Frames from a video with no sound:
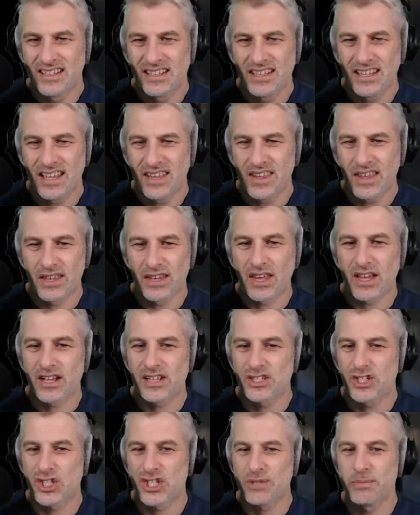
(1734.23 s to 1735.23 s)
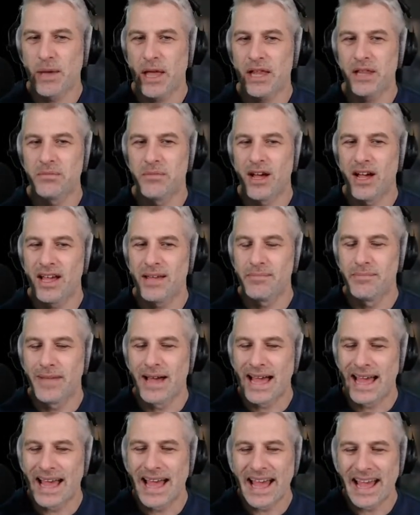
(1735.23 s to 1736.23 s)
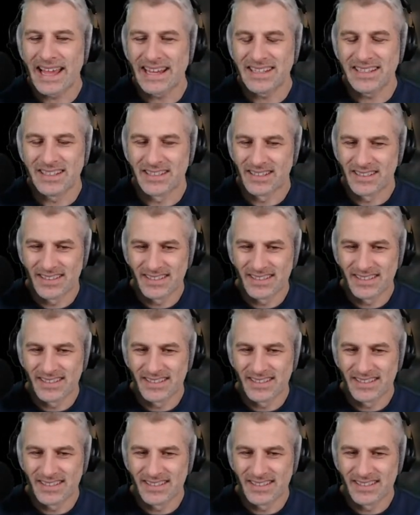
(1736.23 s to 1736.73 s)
Yeah, then I can smell my man.